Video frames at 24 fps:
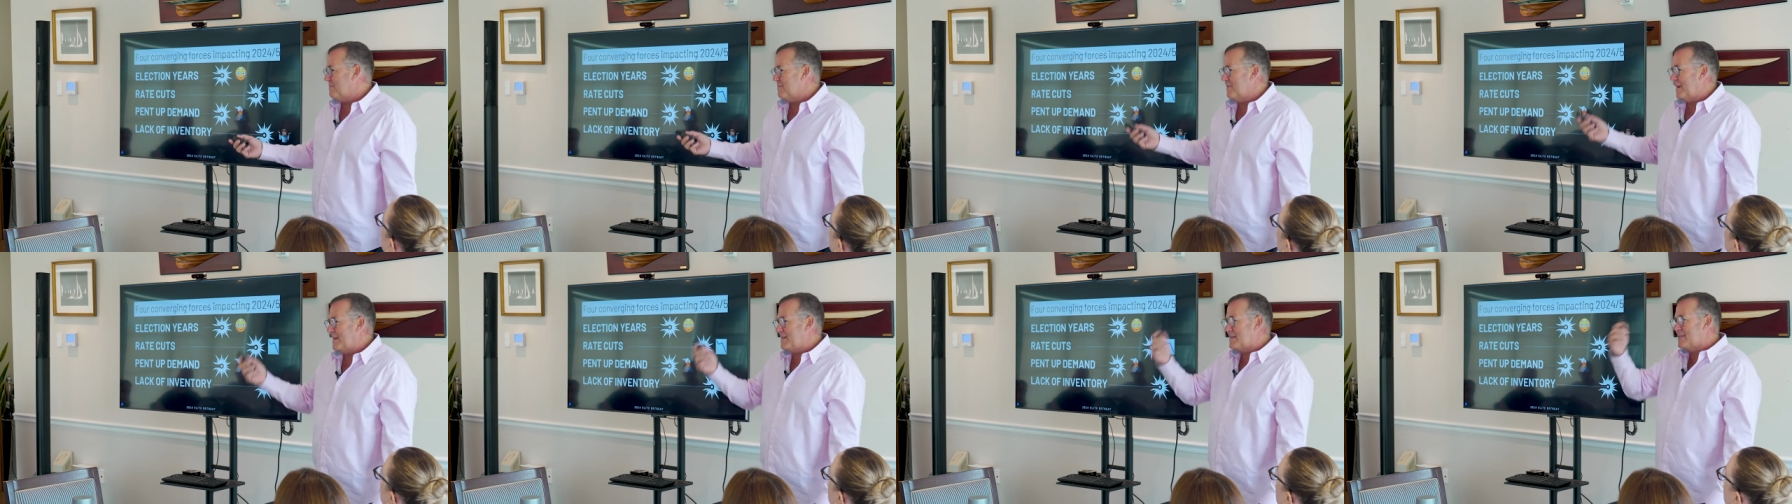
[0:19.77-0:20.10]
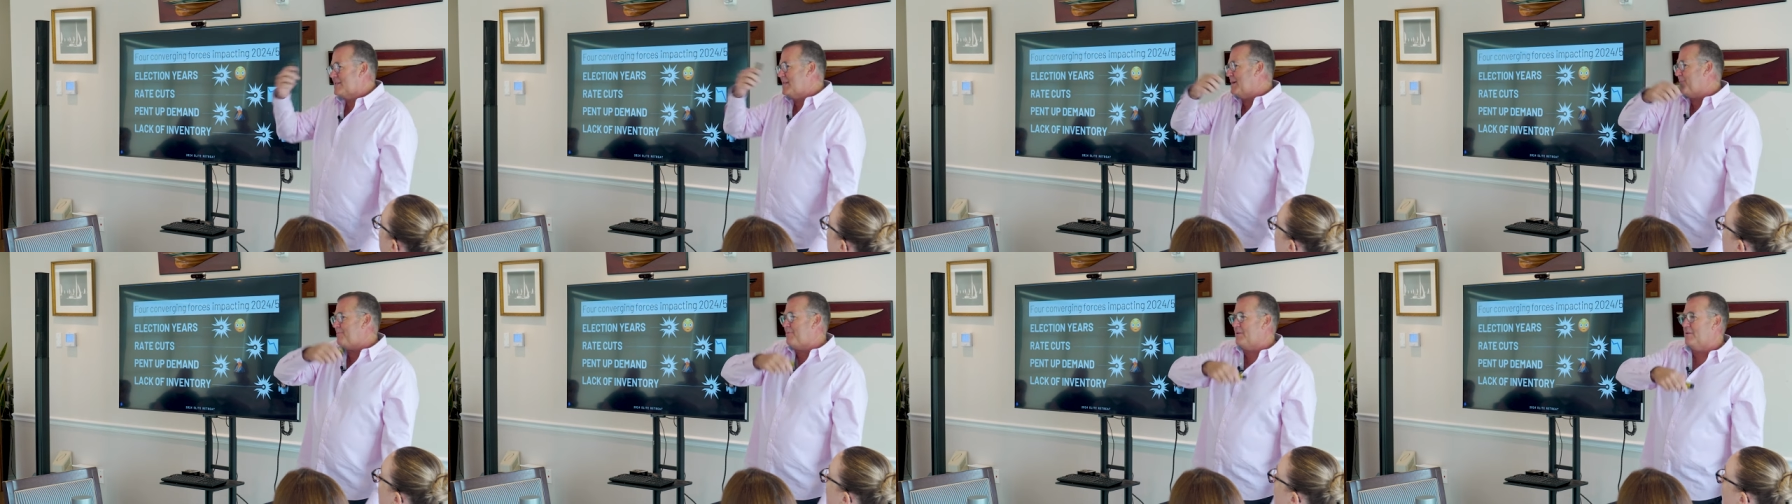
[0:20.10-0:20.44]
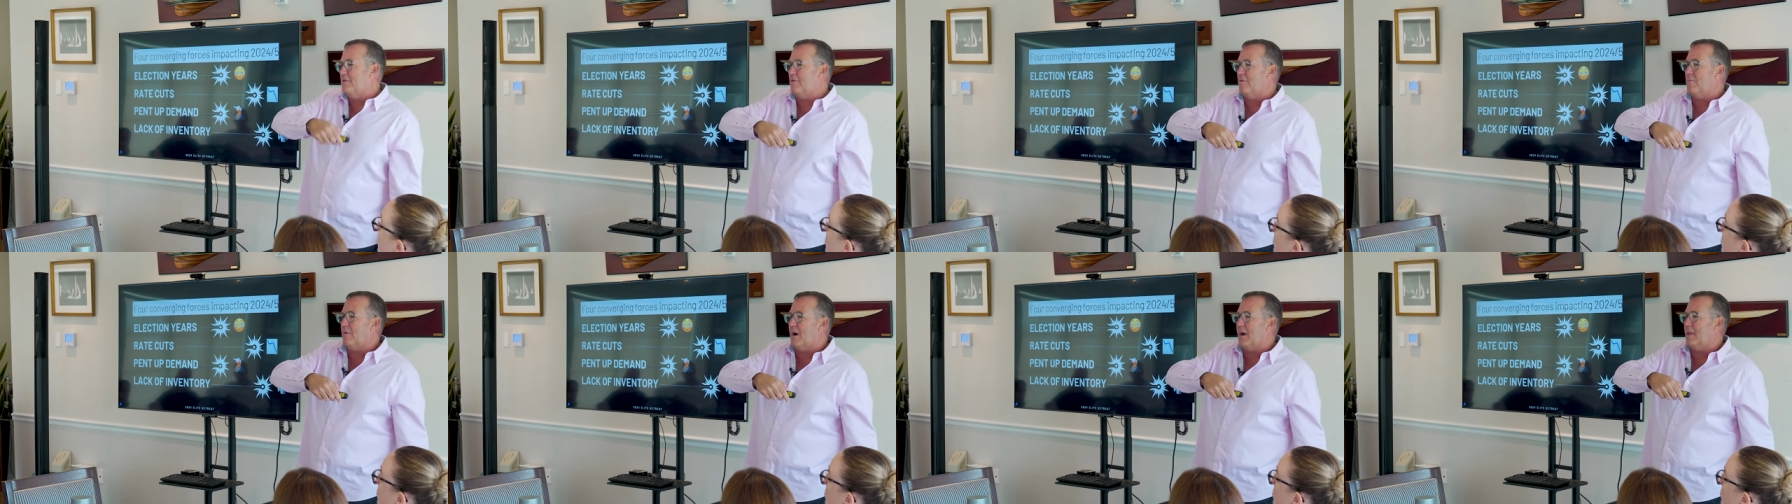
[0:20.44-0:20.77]
Rates dip a
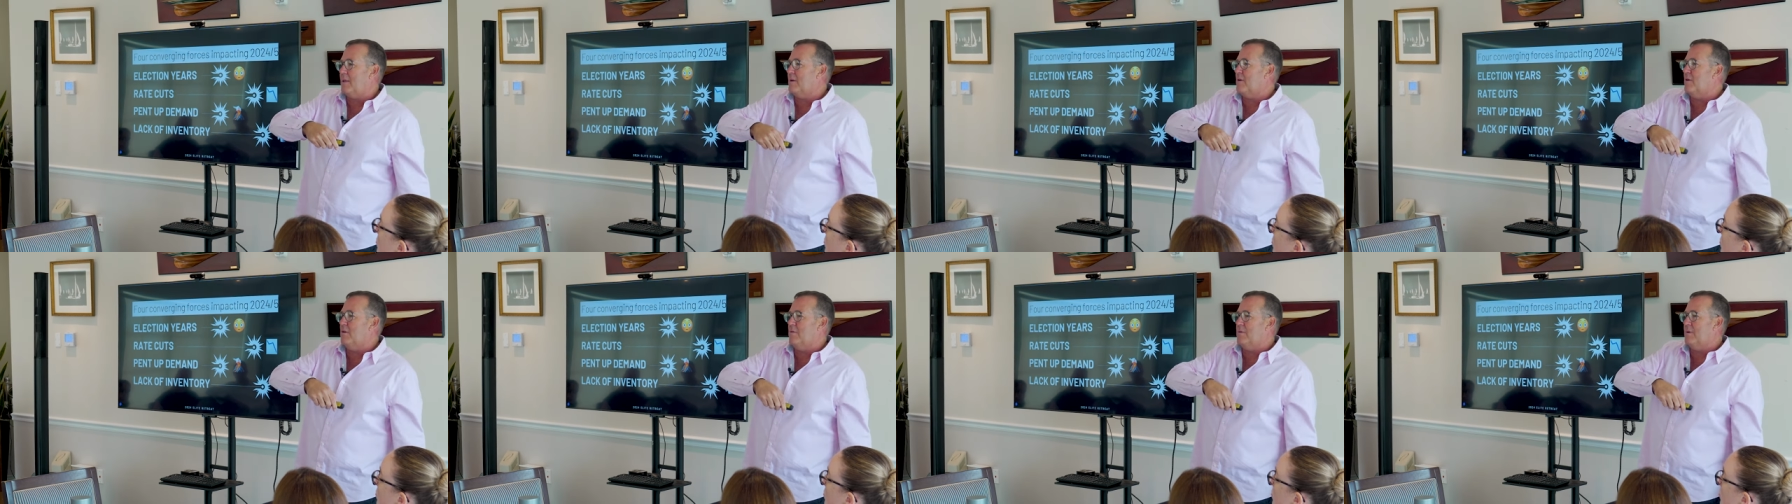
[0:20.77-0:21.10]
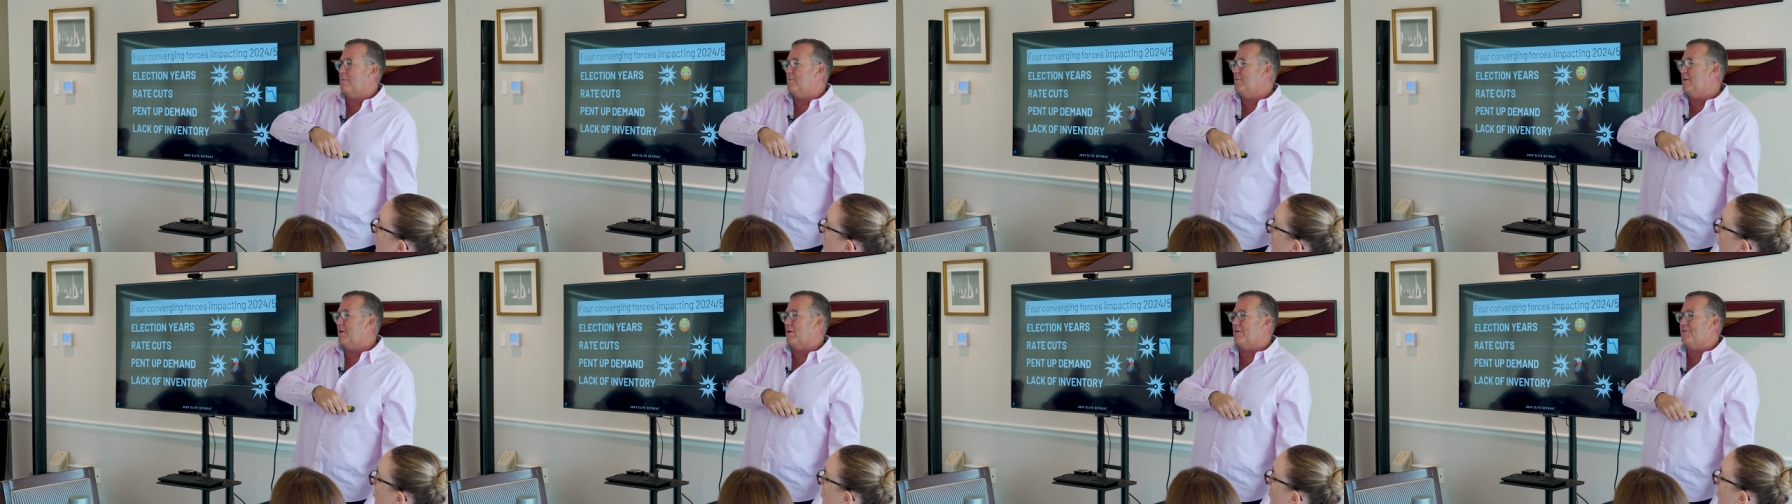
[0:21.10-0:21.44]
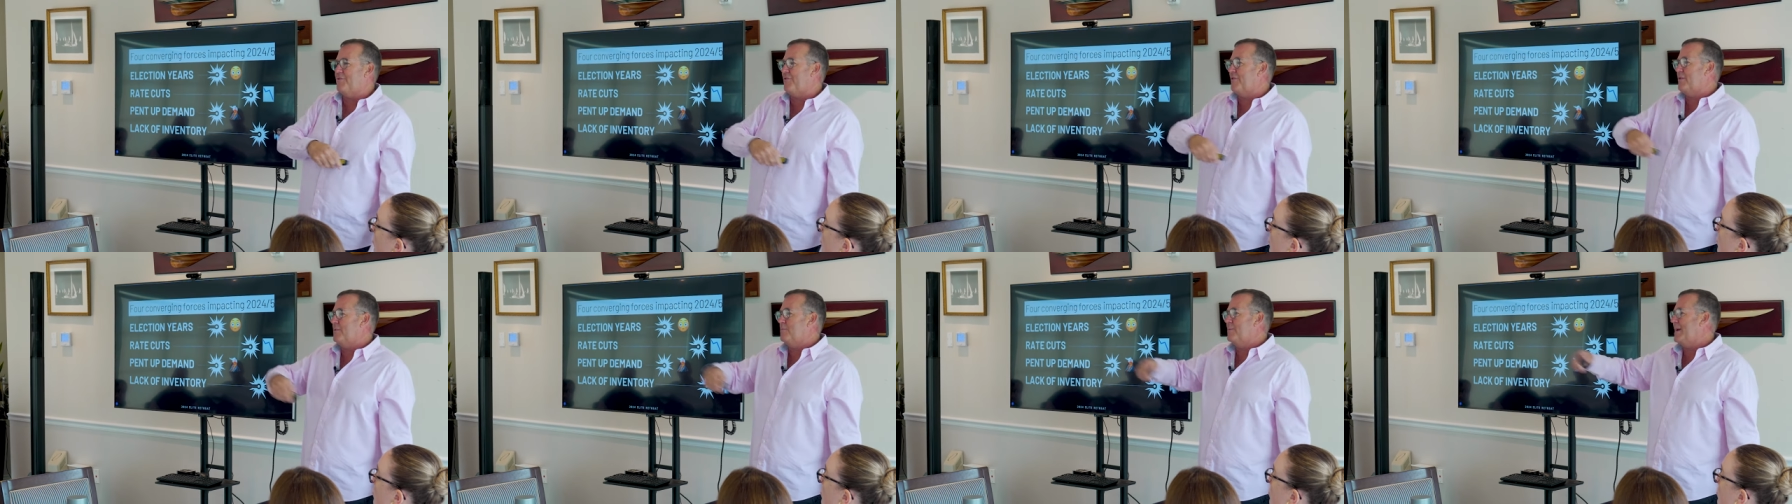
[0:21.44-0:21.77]
little while ago, and all
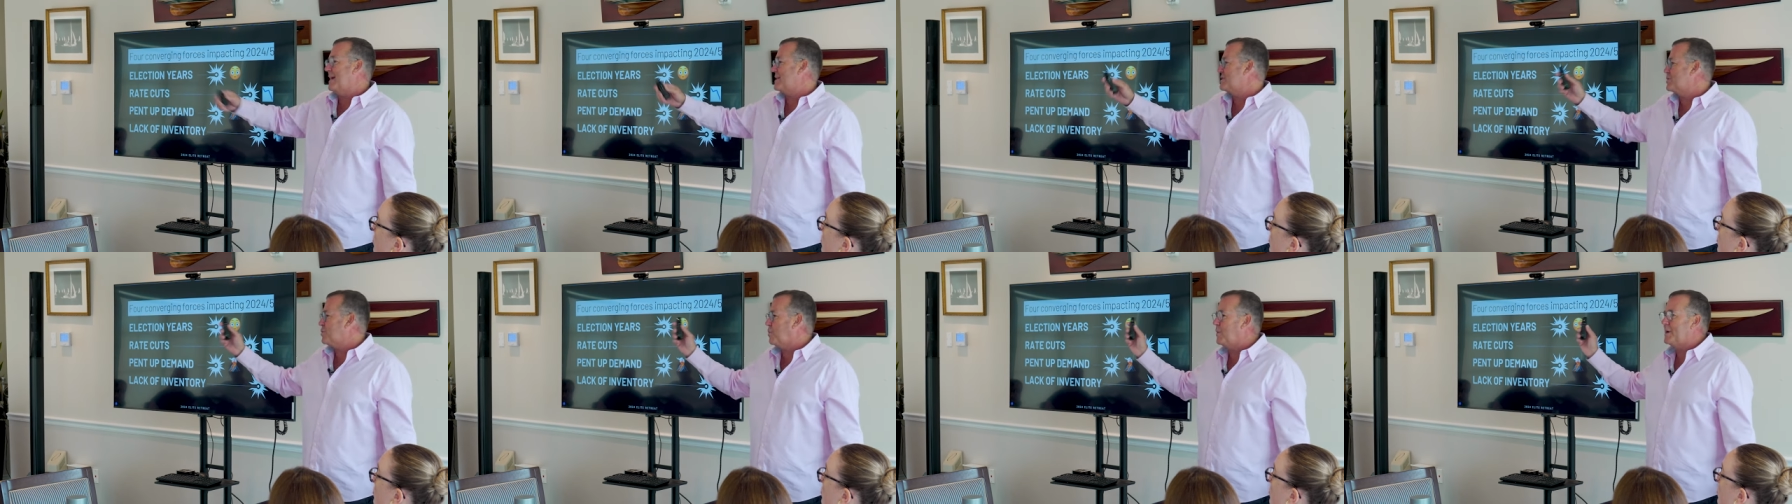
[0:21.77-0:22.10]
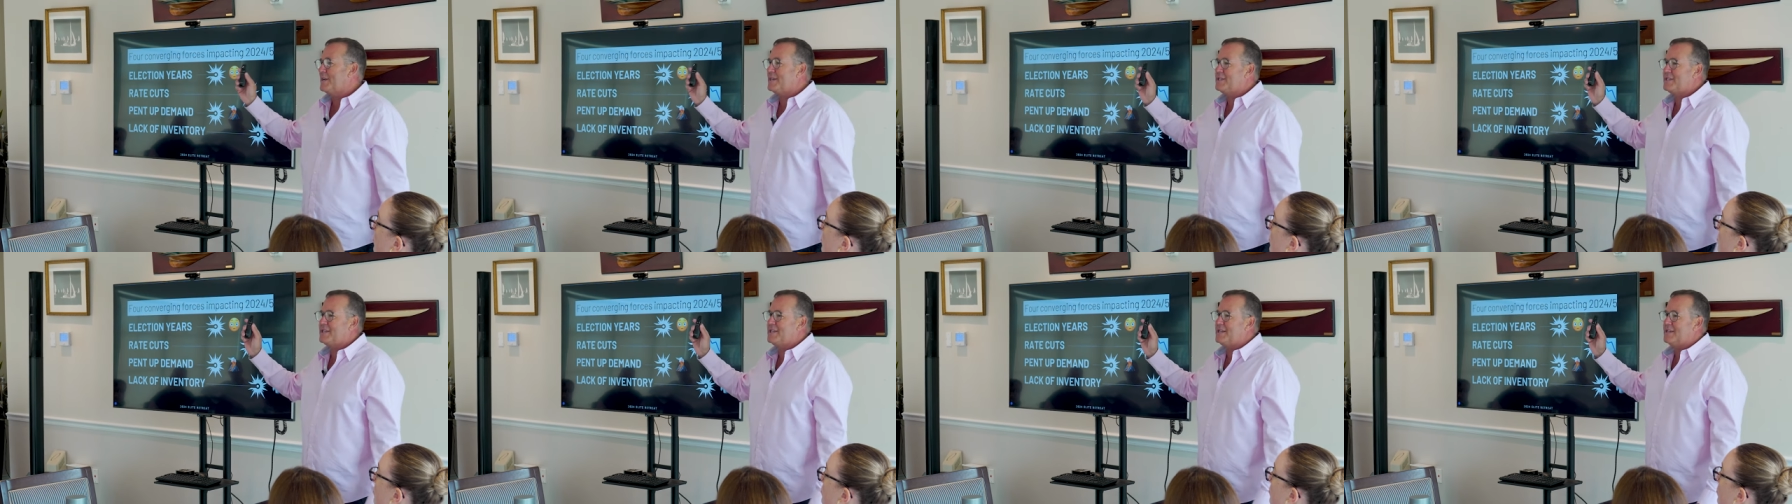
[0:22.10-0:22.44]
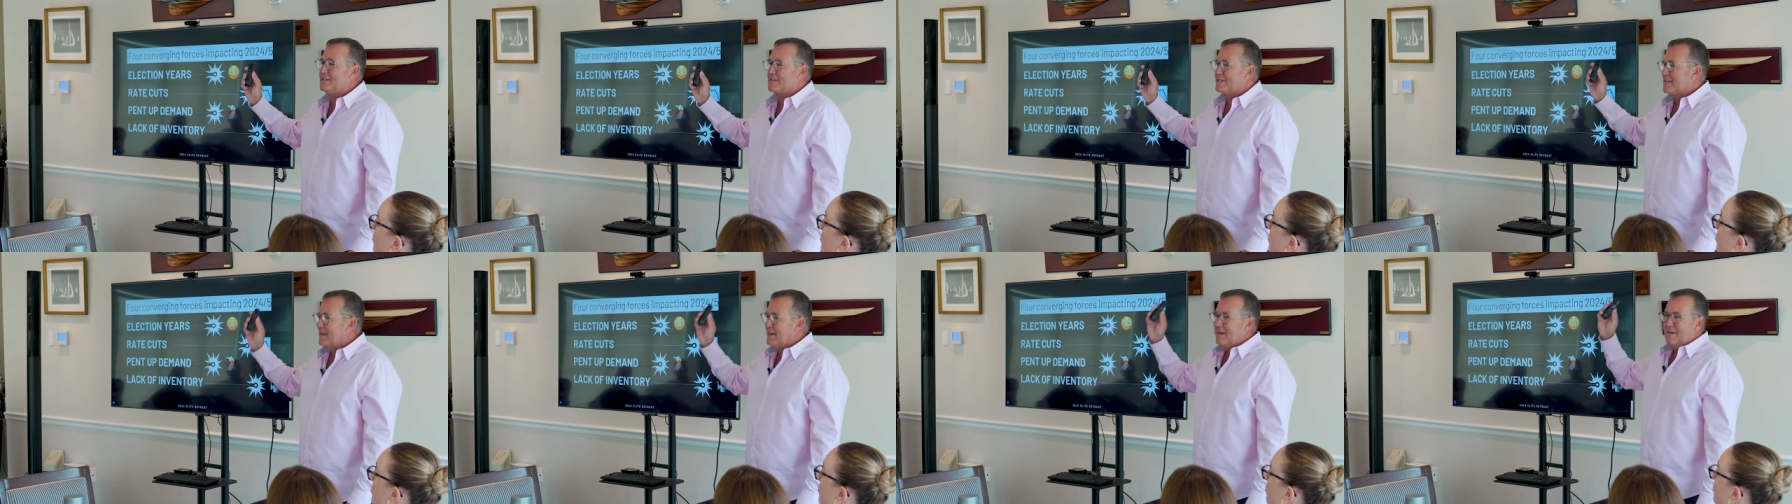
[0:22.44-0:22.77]
of a sudden we had 20
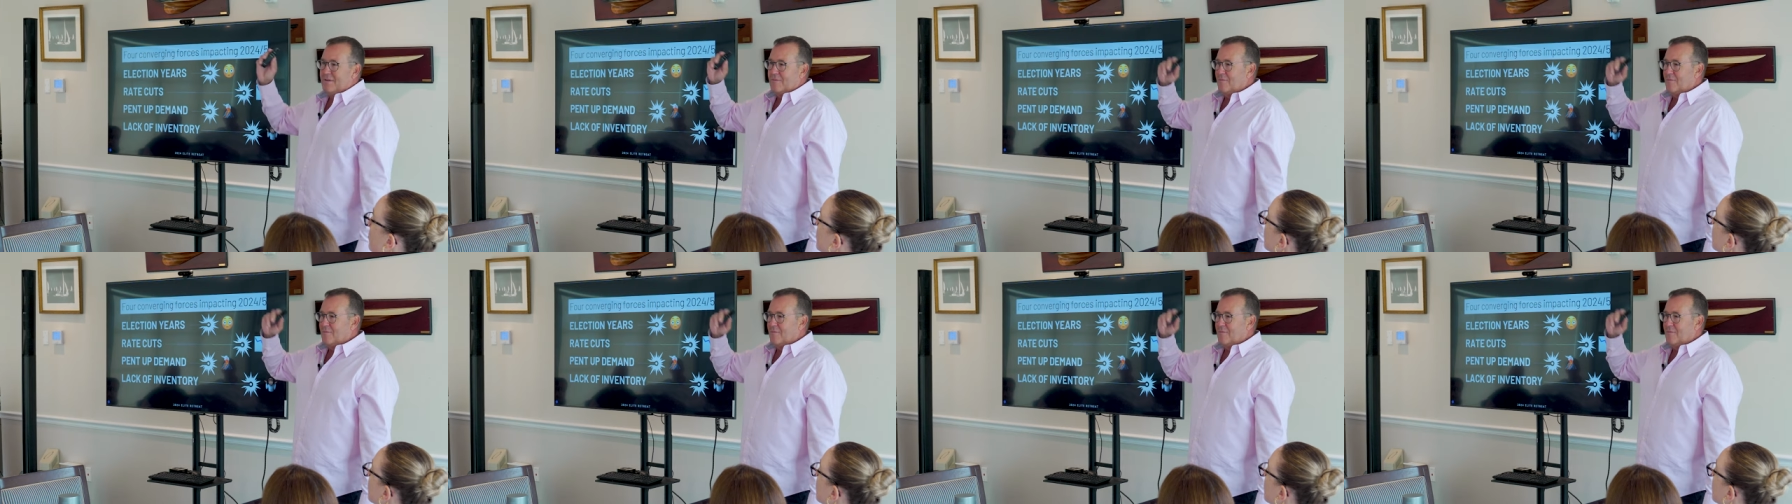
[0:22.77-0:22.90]
cheetahs.